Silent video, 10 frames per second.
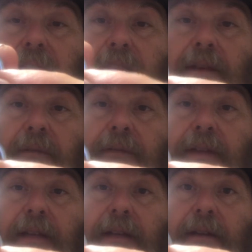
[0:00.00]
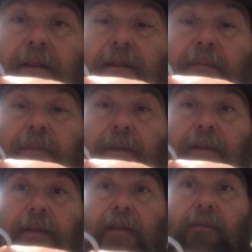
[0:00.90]
they would have heated it up,
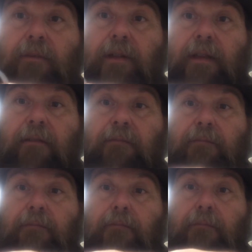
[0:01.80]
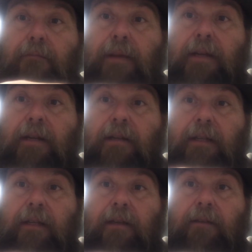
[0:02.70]
and then they would have beat it
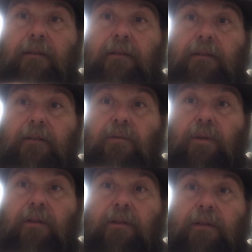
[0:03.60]
together to weld it